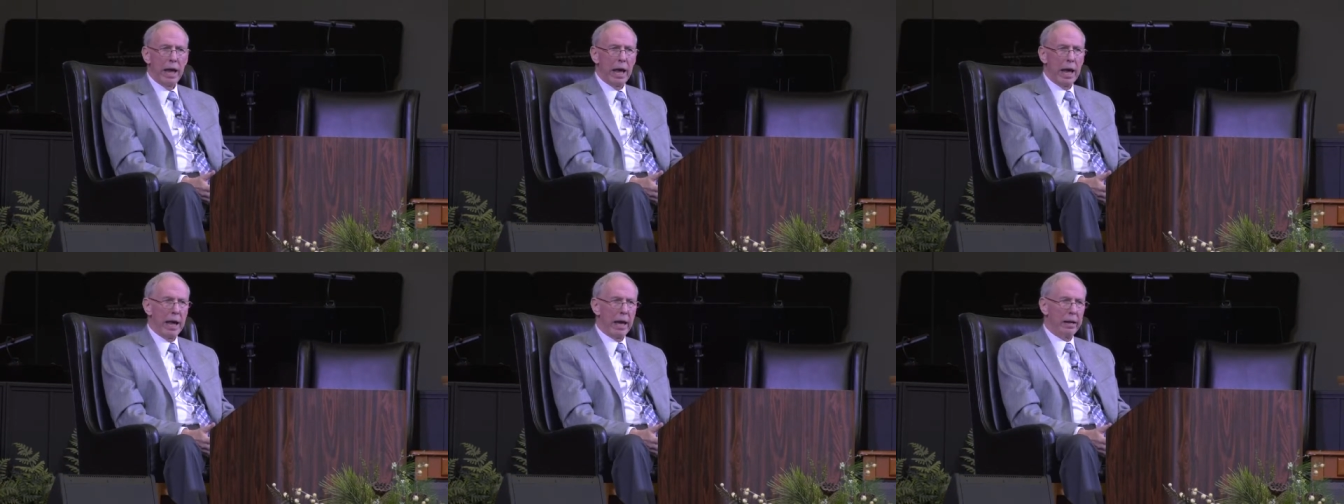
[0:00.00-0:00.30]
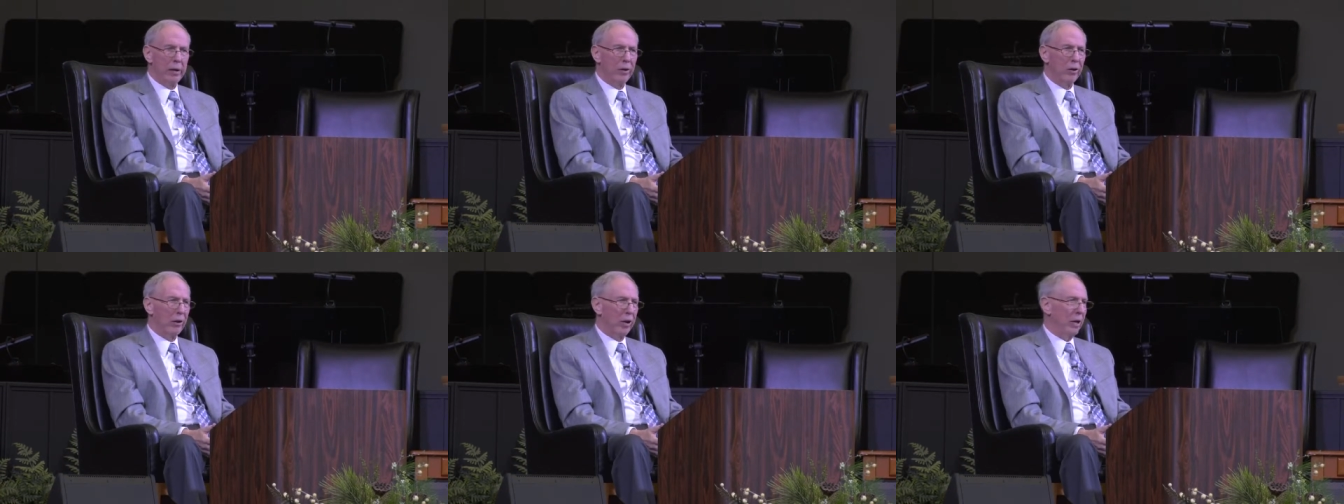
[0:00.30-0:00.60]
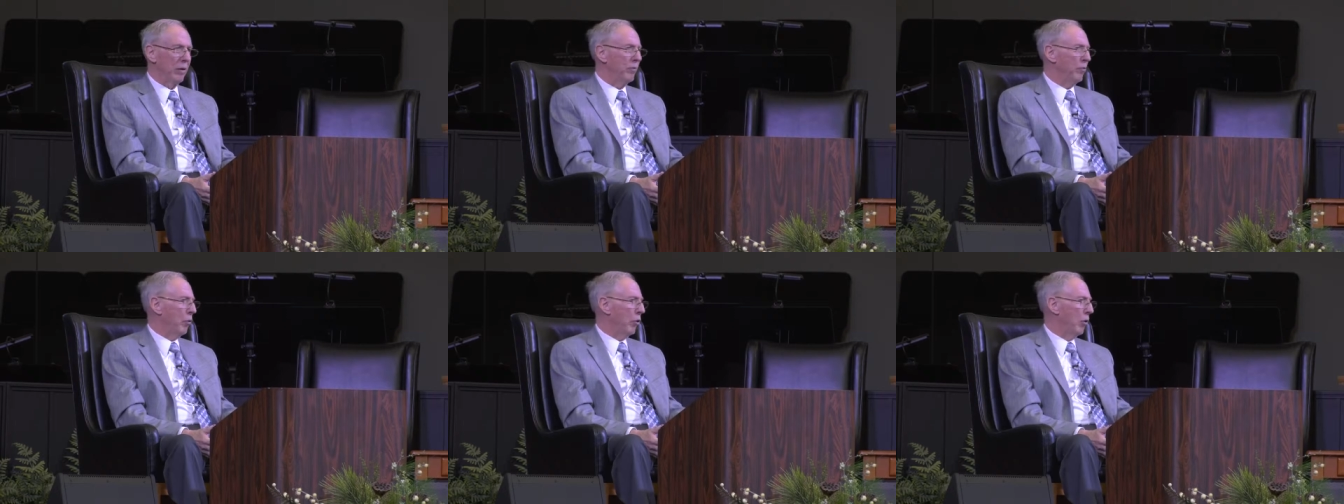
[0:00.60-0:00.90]
and
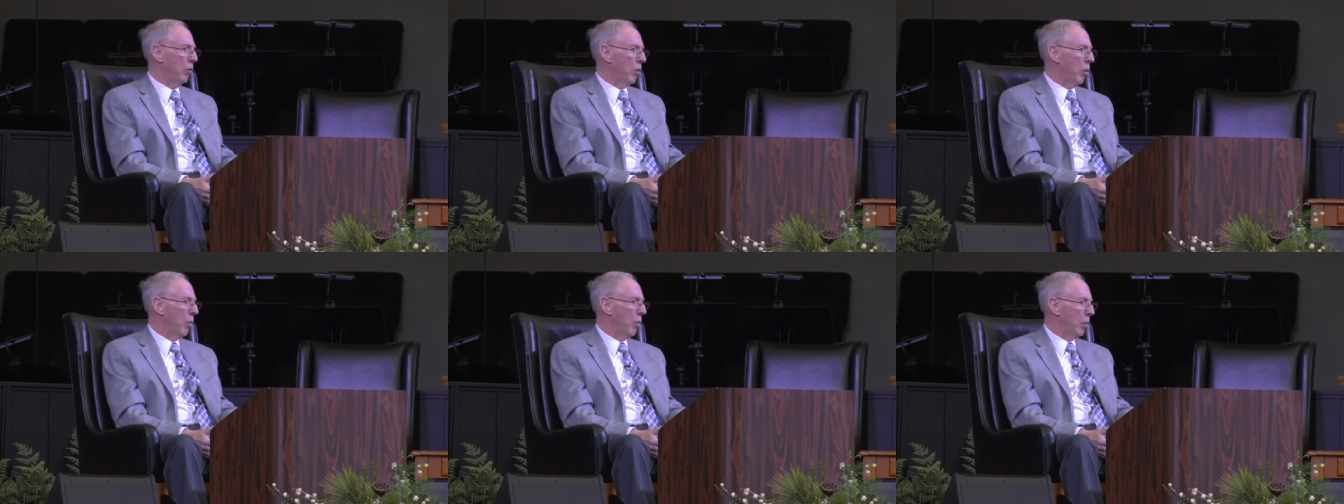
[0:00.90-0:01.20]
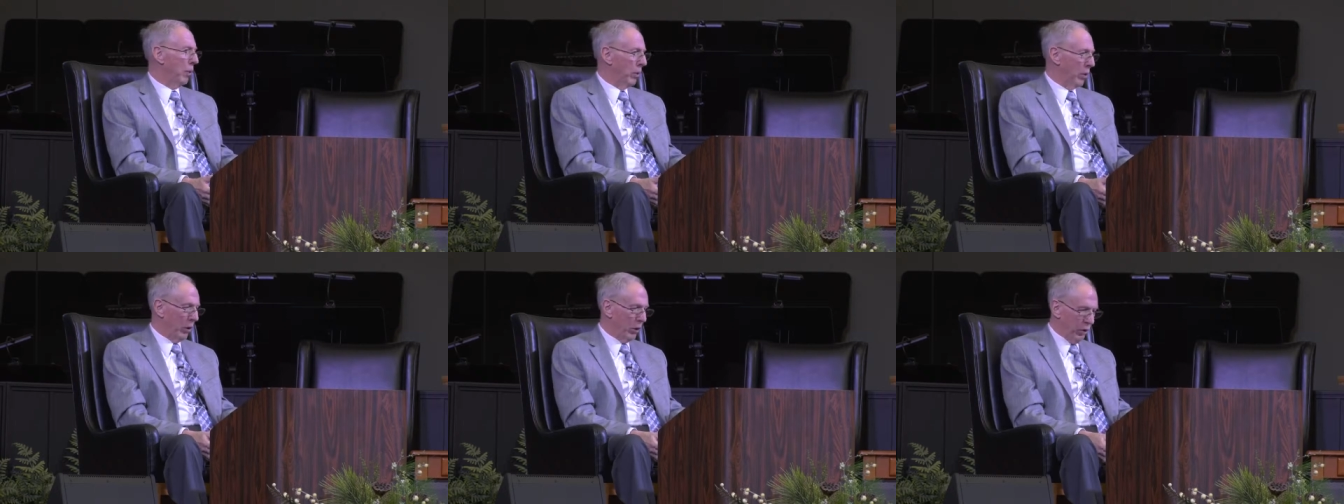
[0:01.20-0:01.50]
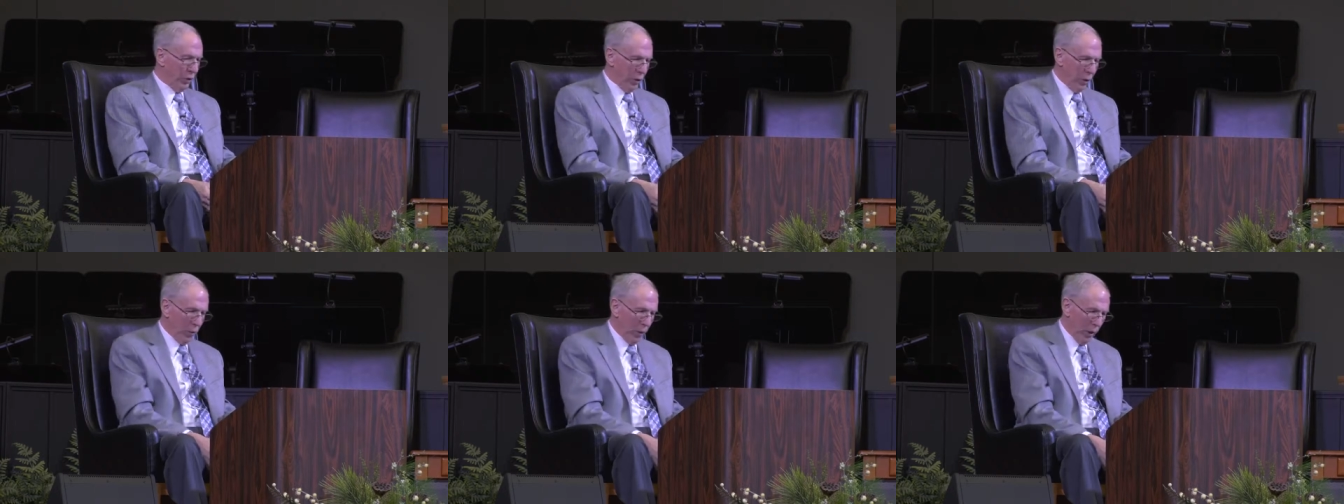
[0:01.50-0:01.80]
looking forward to what we were going to
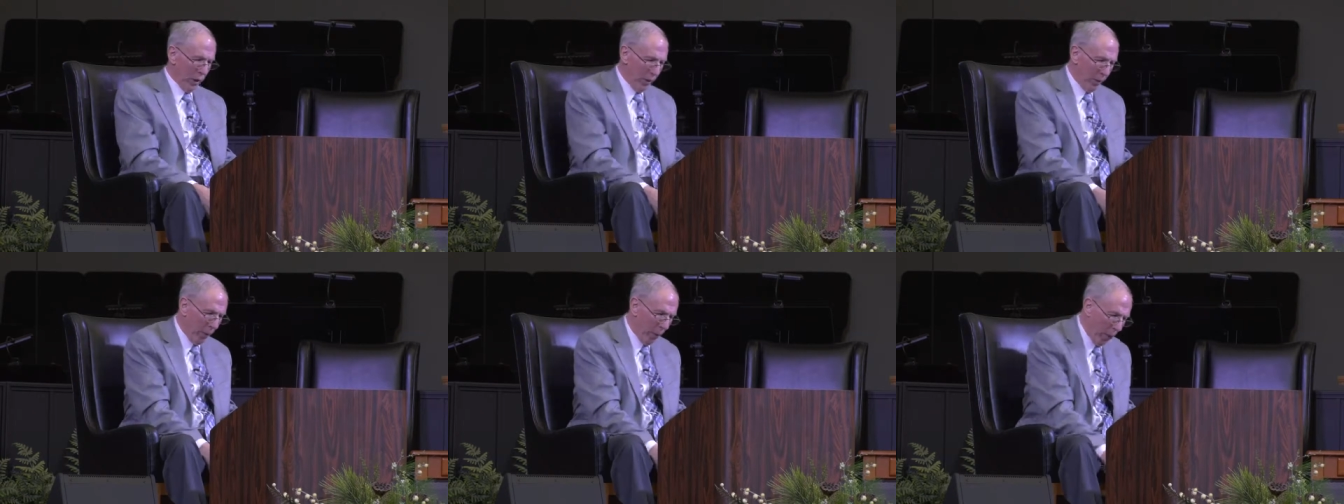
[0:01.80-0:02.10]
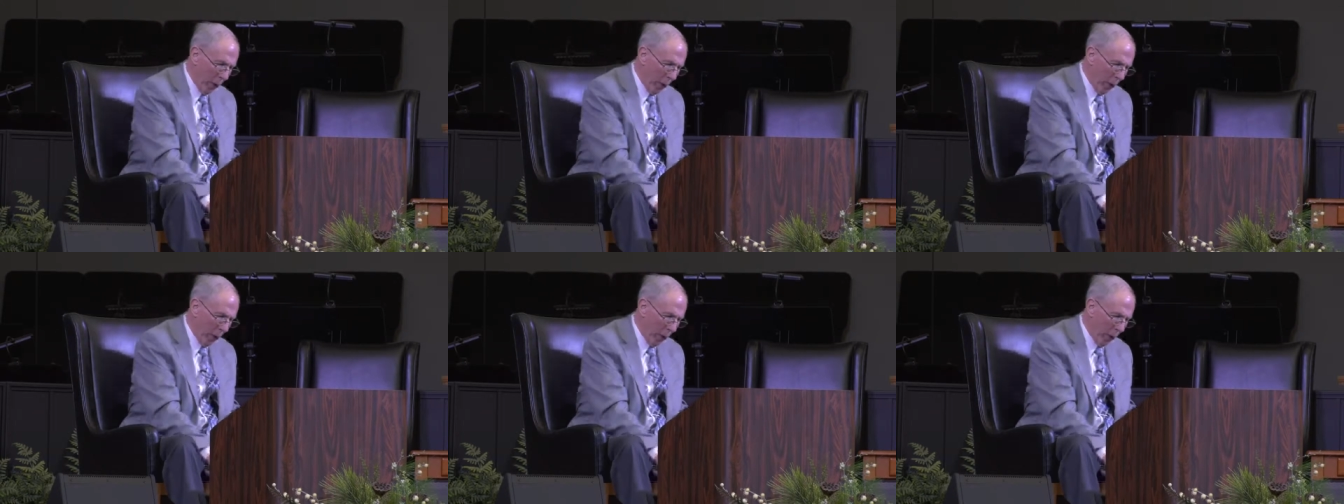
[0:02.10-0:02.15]
do. And